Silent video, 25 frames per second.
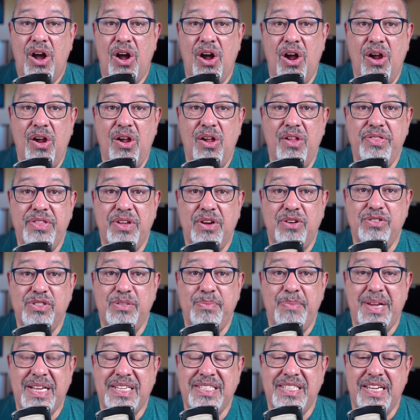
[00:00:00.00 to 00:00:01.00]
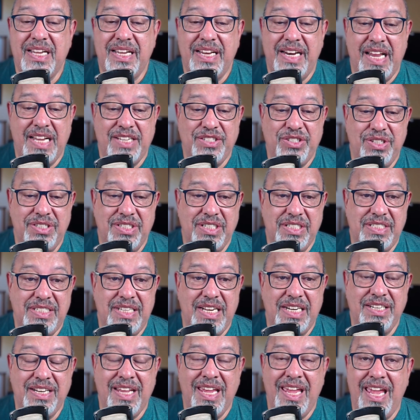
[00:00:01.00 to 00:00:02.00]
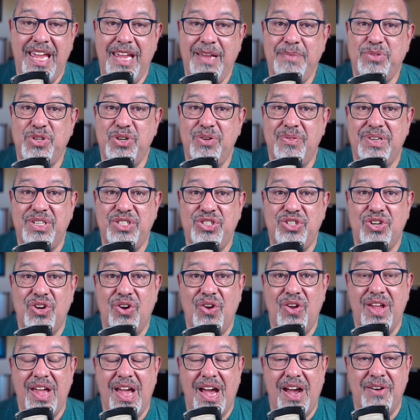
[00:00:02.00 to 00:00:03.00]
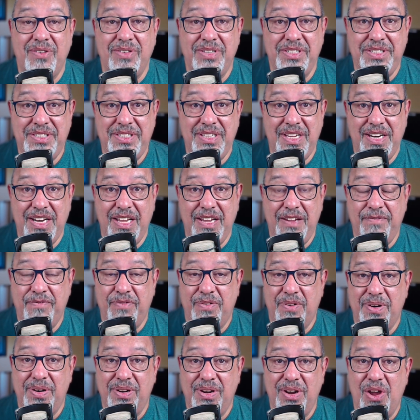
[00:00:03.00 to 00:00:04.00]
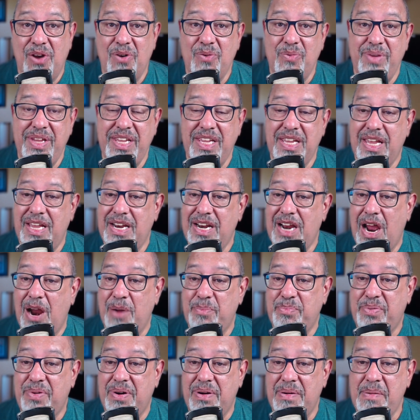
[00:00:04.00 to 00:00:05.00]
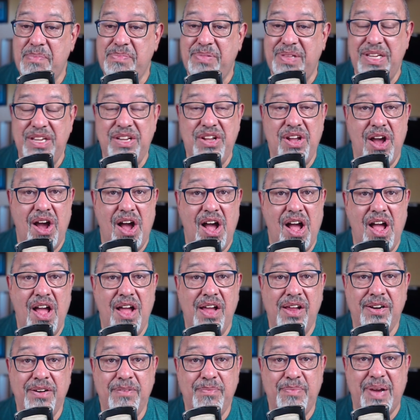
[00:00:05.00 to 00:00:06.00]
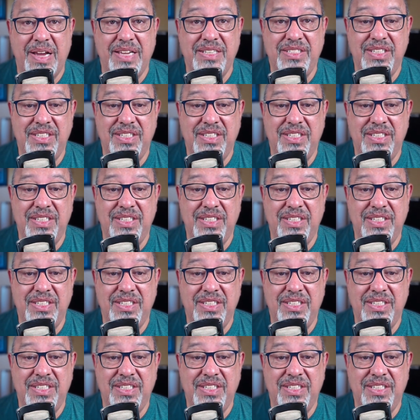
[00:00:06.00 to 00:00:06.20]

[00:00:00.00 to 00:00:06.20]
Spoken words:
all those Mexican nationals that came to enjoy our city for a long weekend are probably gone by